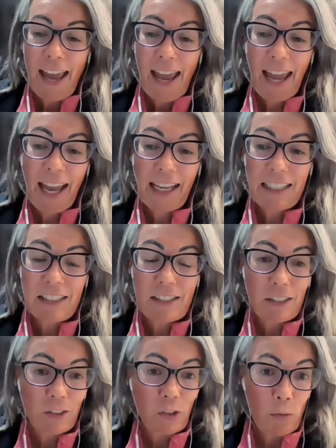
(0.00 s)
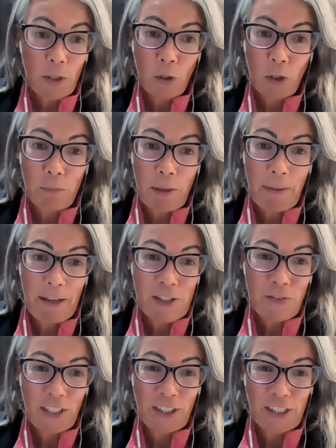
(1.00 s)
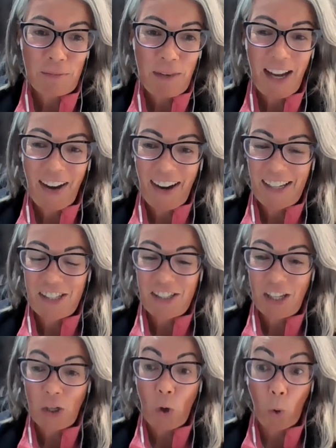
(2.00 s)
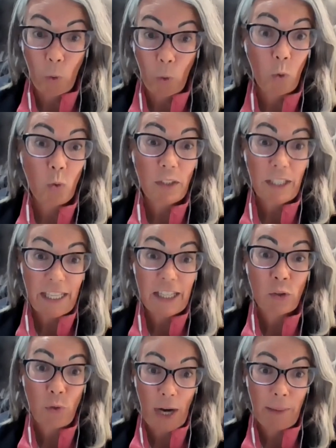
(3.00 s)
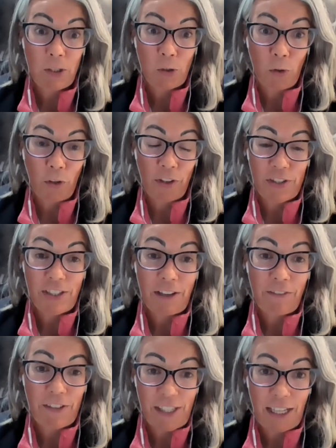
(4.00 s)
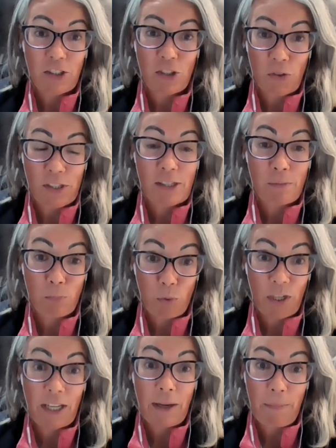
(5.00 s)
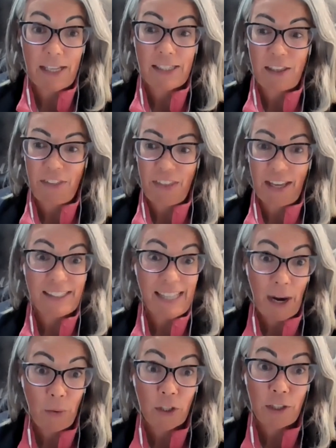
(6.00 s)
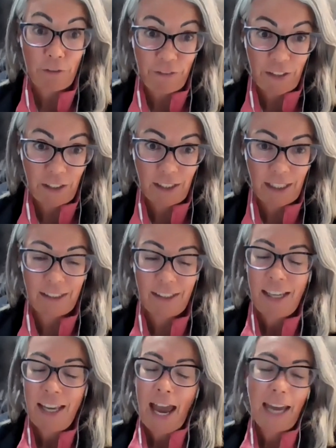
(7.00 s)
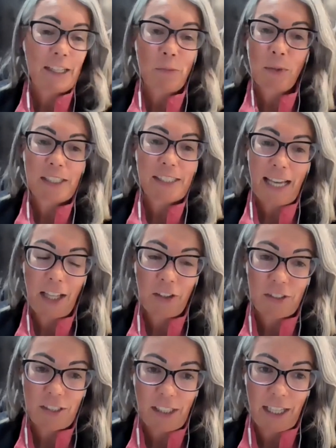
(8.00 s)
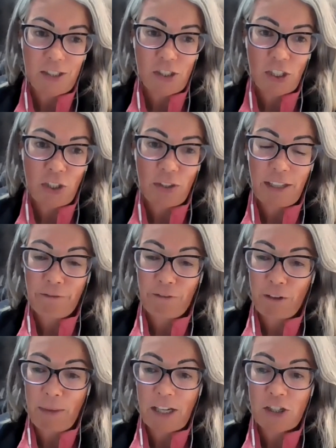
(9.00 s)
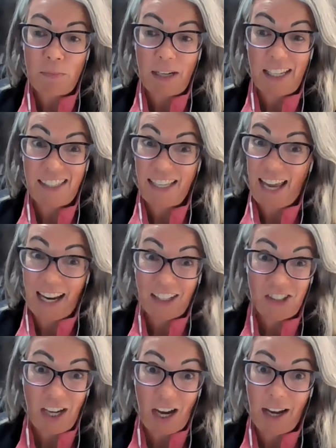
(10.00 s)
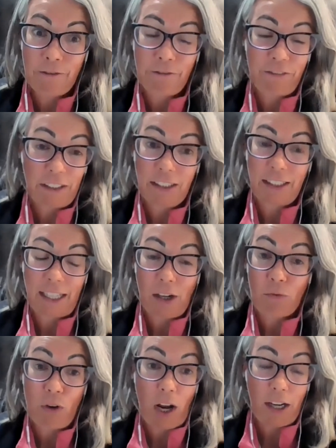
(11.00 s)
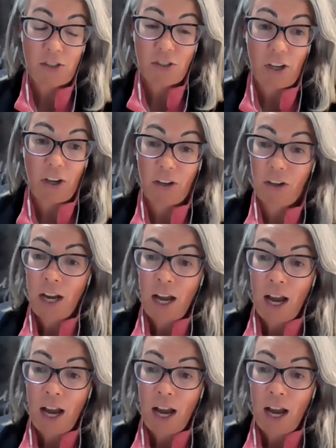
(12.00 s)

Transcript: And lo and behold, my best friend looked in my eyes. She's like, holy crap, Nicole, this stuff is actually doing some pretty amazing things. How are you feeling? And I didn't want to tell her to kind of skew the information, but I said, actually, I am feeling like a rock star.